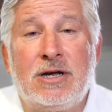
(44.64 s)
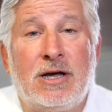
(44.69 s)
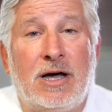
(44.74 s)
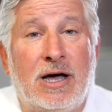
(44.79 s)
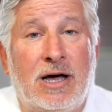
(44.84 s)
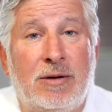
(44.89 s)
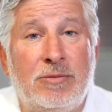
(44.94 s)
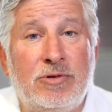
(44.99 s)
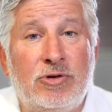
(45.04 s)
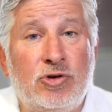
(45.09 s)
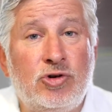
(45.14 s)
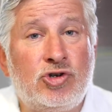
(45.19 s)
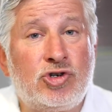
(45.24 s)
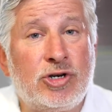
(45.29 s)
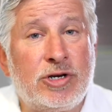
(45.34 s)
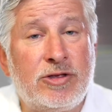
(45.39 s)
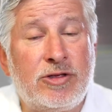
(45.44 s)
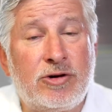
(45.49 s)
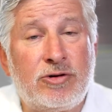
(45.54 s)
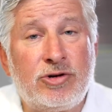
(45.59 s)
Um,
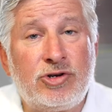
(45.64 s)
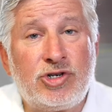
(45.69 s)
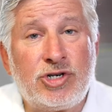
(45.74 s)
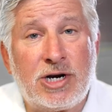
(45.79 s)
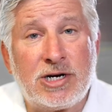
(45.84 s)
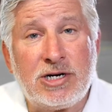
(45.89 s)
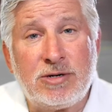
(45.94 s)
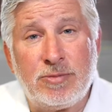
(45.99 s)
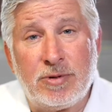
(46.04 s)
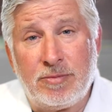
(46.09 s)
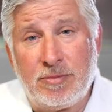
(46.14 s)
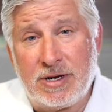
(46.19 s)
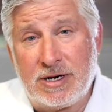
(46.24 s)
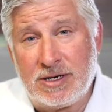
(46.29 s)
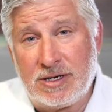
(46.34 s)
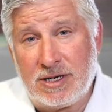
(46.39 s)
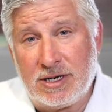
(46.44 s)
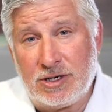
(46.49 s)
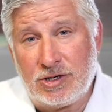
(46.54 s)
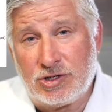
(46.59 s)
usually they're injectable
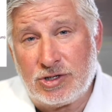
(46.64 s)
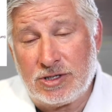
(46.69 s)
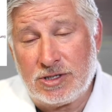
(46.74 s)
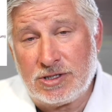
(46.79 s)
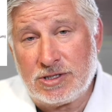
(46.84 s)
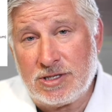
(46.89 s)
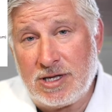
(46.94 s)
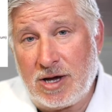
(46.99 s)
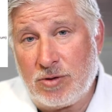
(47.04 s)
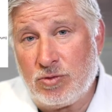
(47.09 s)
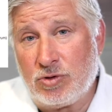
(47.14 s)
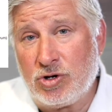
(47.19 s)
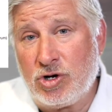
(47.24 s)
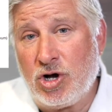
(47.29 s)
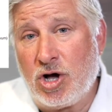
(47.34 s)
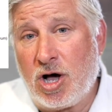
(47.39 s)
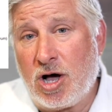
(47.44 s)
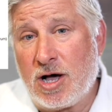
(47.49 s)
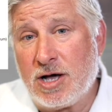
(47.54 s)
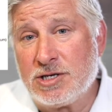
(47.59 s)
medications that will
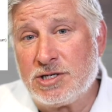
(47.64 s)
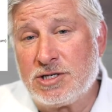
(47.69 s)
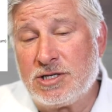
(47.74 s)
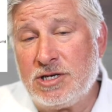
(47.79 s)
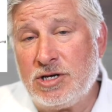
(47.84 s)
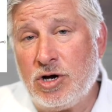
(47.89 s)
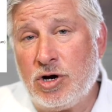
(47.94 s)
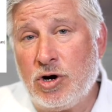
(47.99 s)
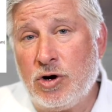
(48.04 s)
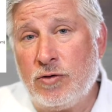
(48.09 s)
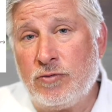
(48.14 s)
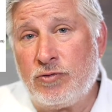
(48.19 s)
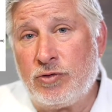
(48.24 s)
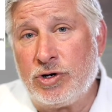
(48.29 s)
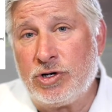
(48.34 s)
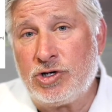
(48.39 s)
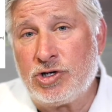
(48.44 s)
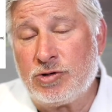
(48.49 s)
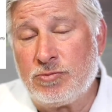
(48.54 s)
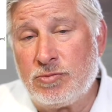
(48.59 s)
cause the
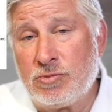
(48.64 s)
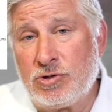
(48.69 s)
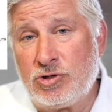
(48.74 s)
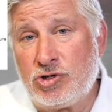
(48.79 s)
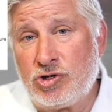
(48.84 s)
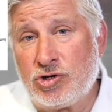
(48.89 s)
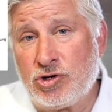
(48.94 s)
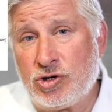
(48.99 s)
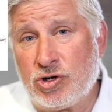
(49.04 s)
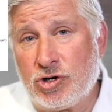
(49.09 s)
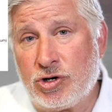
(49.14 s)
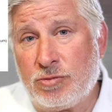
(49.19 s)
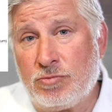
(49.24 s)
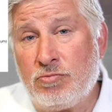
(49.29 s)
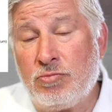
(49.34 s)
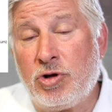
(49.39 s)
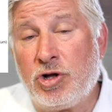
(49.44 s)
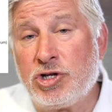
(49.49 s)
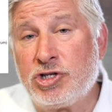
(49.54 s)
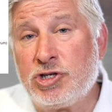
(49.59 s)
ovary to mature
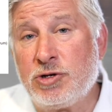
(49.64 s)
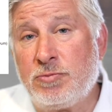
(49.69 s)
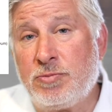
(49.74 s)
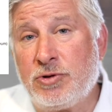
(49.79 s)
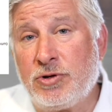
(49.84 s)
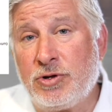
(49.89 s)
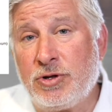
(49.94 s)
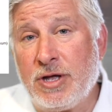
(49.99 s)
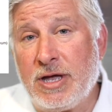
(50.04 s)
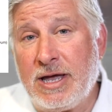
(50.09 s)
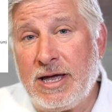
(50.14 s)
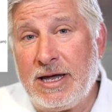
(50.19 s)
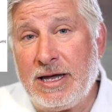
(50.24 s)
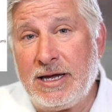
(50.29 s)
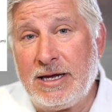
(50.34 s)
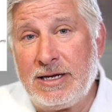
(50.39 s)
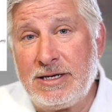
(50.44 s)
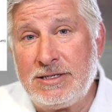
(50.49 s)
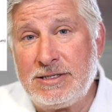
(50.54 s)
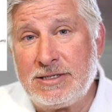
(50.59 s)
multiple
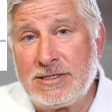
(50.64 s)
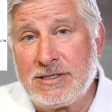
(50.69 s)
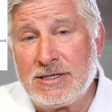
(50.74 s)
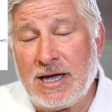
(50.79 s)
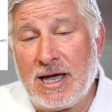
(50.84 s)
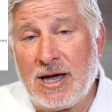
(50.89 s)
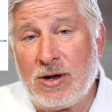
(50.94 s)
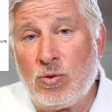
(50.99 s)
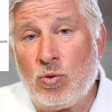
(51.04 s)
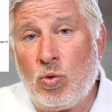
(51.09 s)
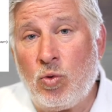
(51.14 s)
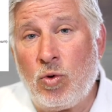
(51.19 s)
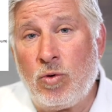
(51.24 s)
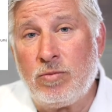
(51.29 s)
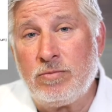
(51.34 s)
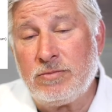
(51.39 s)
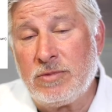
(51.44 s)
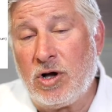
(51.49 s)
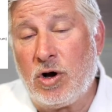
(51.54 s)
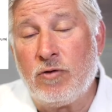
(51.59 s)
eggs at
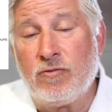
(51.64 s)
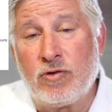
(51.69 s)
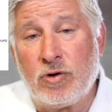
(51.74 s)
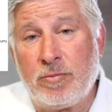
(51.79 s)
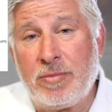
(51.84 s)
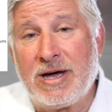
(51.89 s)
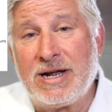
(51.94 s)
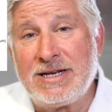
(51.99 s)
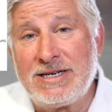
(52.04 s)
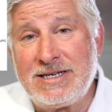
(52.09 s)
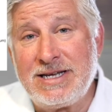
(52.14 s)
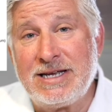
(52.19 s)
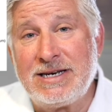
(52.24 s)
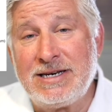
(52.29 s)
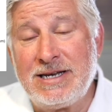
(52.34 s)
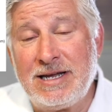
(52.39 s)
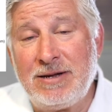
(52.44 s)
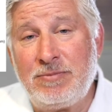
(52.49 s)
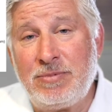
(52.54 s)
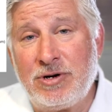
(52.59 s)
over about a
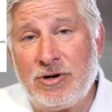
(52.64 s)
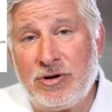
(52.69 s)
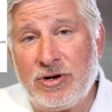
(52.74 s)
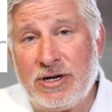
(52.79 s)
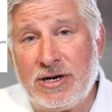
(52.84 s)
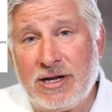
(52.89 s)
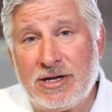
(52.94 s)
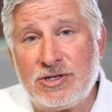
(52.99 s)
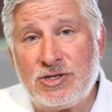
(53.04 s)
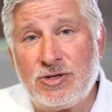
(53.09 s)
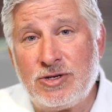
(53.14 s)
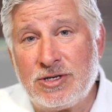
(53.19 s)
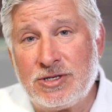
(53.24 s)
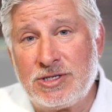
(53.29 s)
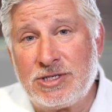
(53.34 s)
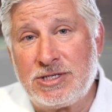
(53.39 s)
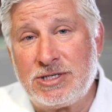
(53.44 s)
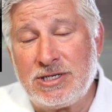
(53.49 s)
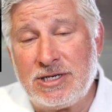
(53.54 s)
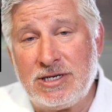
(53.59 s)
10 day period, as you can
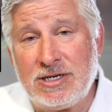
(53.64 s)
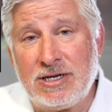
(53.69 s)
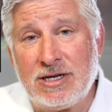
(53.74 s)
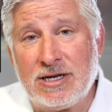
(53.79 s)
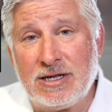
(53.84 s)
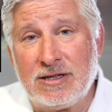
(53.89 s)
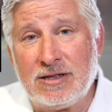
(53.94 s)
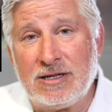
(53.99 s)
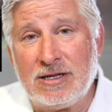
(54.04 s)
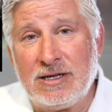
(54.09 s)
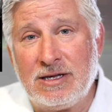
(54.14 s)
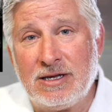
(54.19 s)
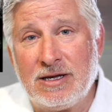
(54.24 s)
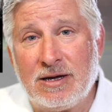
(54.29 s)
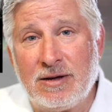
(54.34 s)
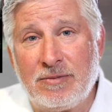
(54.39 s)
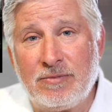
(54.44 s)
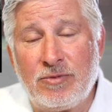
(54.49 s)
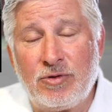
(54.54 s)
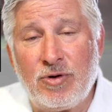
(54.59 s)
see in the
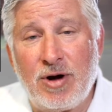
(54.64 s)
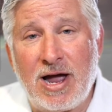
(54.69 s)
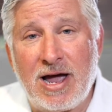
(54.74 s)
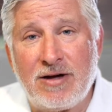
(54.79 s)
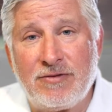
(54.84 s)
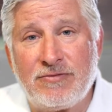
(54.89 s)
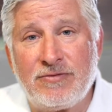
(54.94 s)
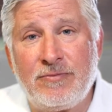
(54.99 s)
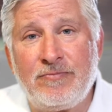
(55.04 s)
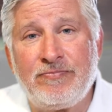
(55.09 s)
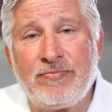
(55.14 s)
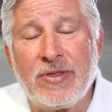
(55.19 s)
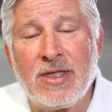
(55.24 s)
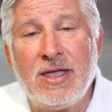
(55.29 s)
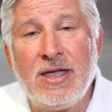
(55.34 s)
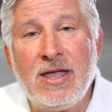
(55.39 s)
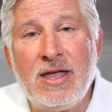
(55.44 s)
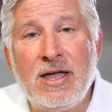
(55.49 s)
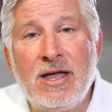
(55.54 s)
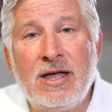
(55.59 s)
uh, graph.
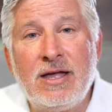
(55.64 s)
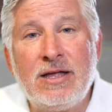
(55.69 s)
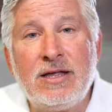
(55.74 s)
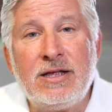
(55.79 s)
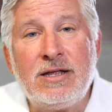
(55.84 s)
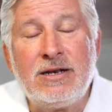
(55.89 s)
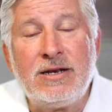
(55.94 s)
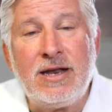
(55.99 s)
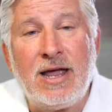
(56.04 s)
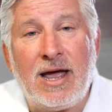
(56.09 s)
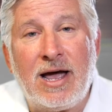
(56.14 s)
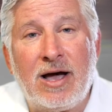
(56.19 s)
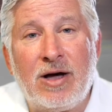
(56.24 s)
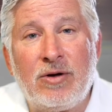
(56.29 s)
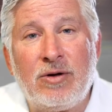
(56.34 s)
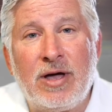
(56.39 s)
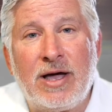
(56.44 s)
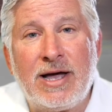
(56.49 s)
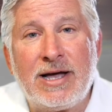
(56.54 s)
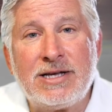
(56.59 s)

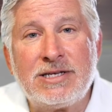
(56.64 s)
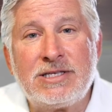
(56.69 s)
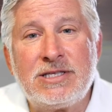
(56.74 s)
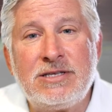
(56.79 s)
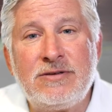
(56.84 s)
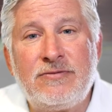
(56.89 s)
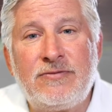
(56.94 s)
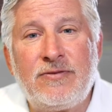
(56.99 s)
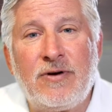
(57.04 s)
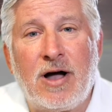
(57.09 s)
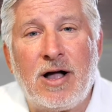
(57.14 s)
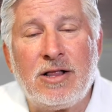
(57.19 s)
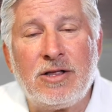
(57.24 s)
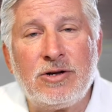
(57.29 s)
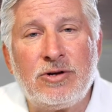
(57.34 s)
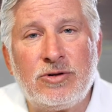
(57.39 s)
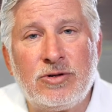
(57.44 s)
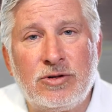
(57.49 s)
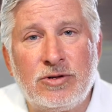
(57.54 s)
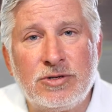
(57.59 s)
Now, as the
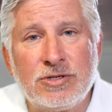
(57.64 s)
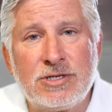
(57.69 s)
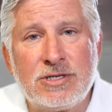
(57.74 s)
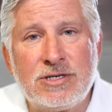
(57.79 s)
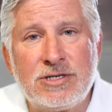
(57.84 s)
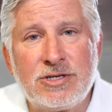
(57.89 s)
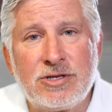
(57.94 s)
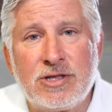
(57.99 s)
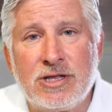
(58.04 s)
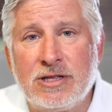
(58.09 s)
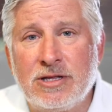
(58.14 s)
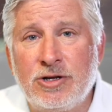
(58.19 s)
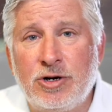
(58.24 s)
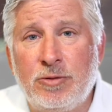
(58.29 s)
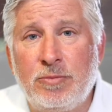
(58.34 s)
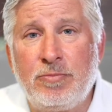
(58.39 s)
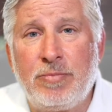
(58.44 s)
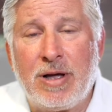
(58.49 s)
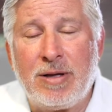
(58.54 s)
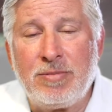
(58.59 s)
follicles, these are the
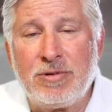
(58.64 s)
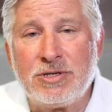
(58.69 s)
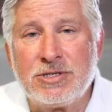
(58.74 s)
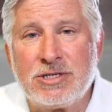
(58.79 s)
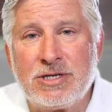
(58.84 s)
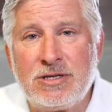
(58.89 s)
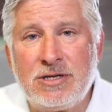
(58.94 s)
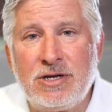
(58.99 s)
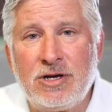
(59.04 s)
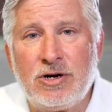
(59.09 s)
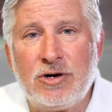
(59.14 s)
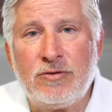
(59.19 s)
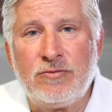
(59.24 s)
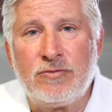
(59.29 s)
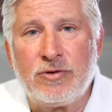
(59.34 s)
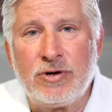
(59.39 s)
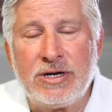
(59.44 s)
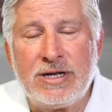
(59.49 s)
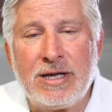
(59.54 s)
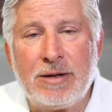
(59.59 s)
little bubbles in the
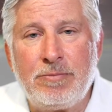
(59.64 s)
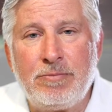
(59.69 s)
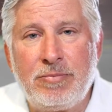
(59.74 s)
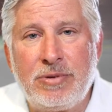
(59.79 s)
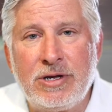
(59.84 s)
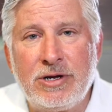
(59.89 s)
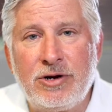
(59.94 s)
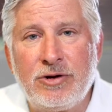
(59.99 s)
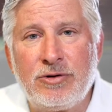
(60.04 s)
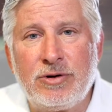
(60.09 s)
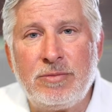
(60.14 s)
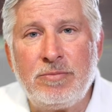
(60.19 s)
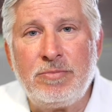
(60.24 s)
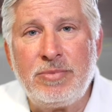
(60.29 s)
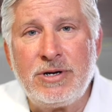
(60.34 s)
ovary, get bigger and